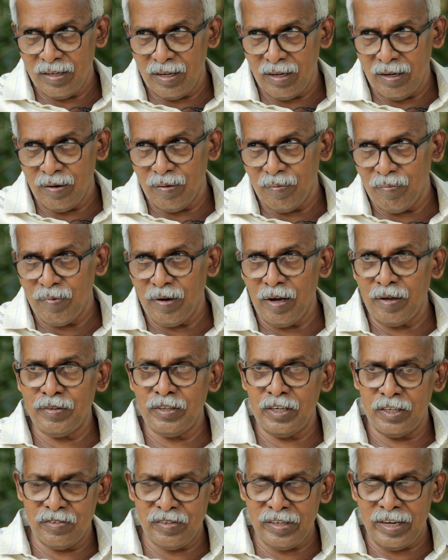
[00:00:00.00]
Uh,
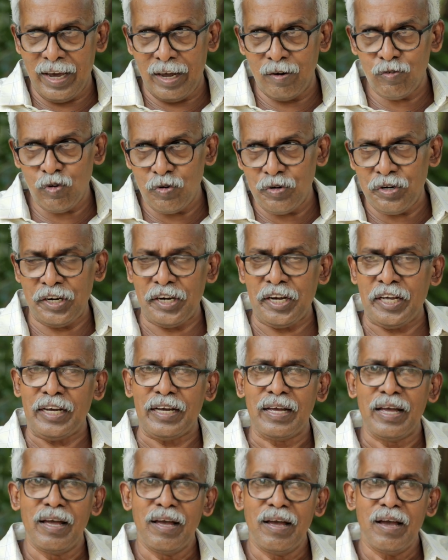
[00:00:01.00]
it's a hands-on training,
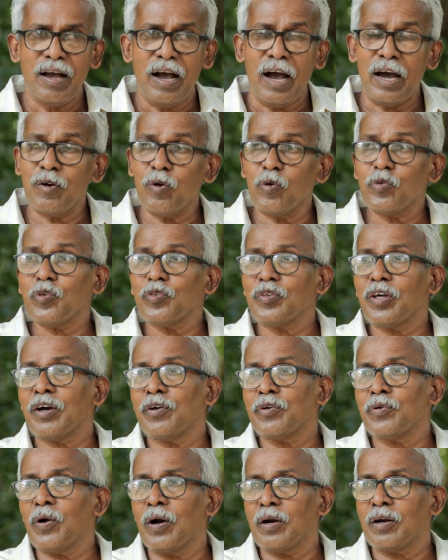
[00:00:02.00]
and also they
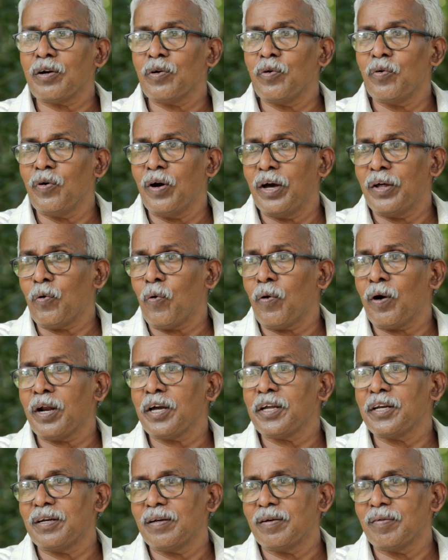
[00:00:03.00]
have to undergo an
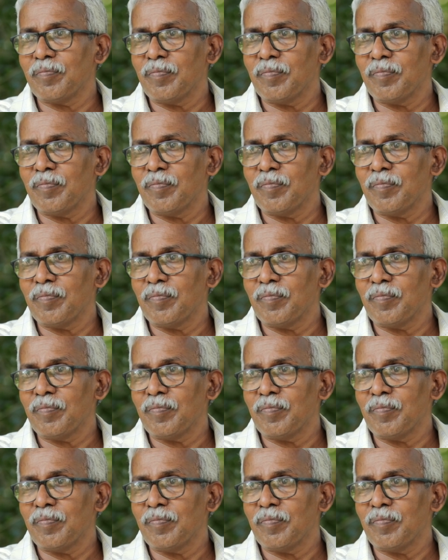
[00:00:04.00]
online